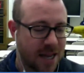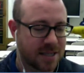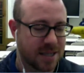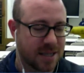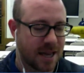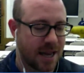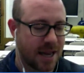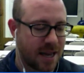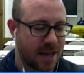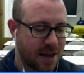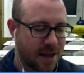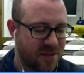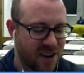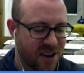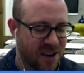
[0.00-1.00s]
I had a
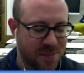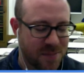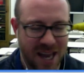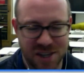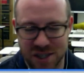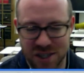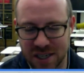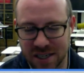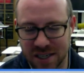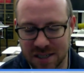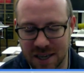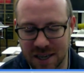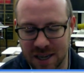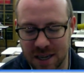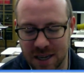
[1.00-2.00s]
very passionate
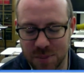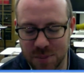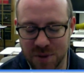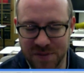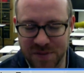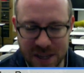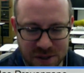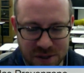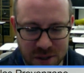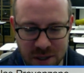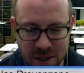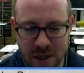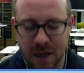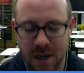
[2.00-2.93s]
professor